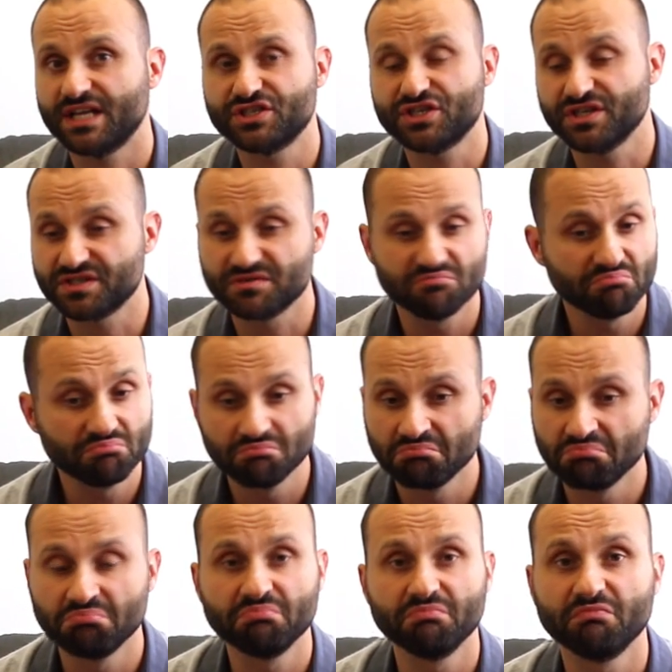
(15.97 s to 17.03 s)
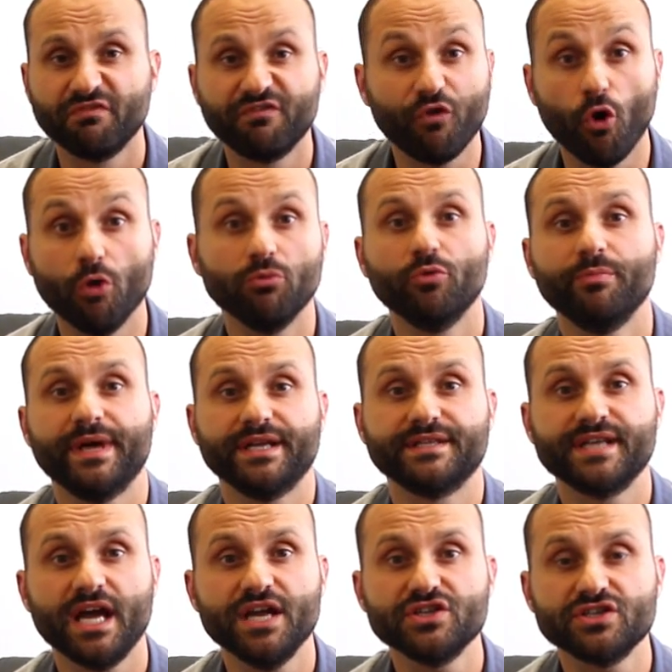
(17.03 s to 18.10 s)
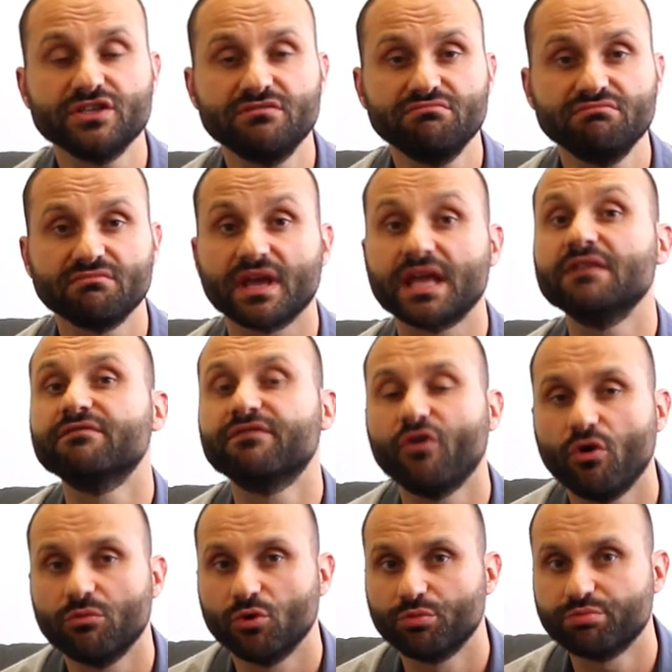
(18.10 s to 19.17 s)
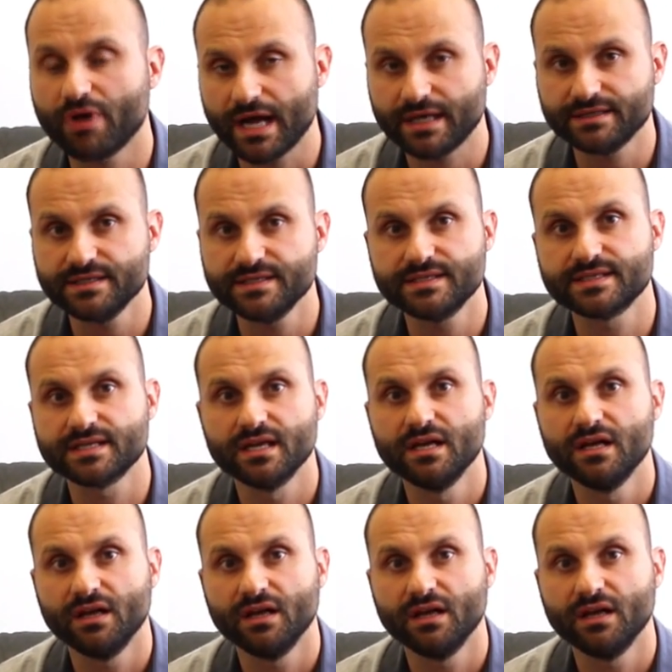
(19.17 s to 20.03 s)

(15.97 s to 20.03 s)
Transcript: such as formal meditation, informal practice,